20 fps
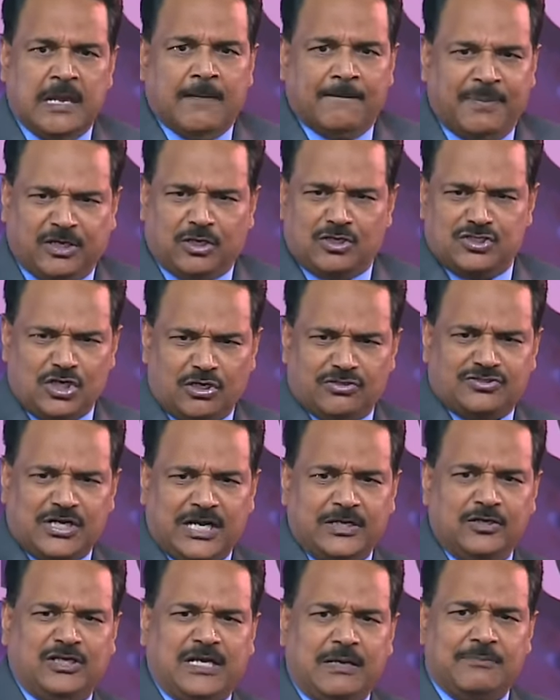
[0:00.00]
Because you're
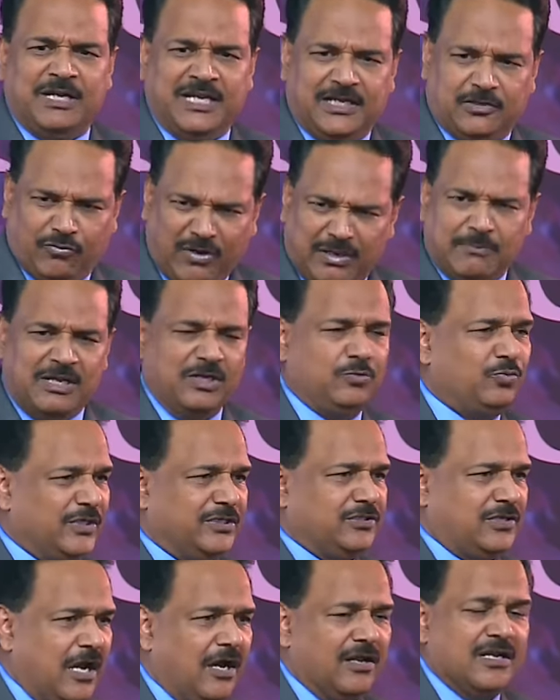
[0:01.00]
trying to come in agreement
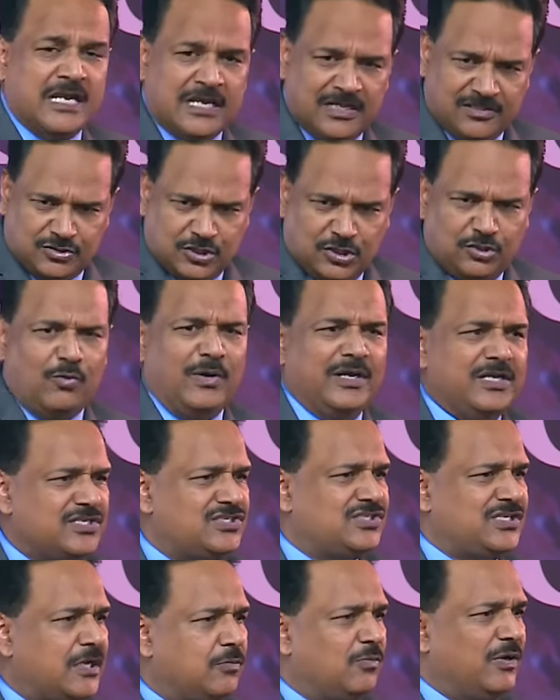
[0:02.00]
with God. Do you
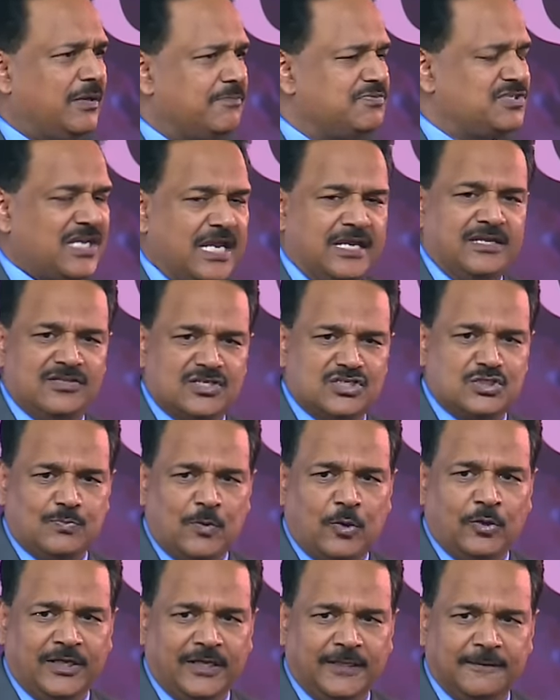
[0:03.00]
understand what I'm saying this
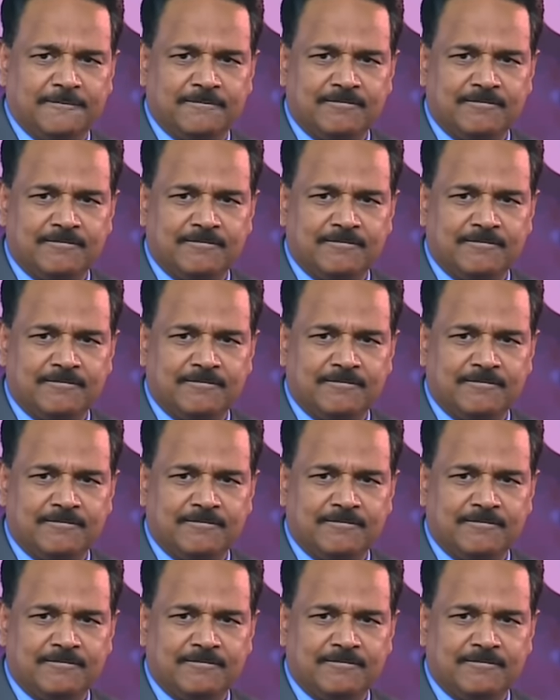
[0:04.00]
morning?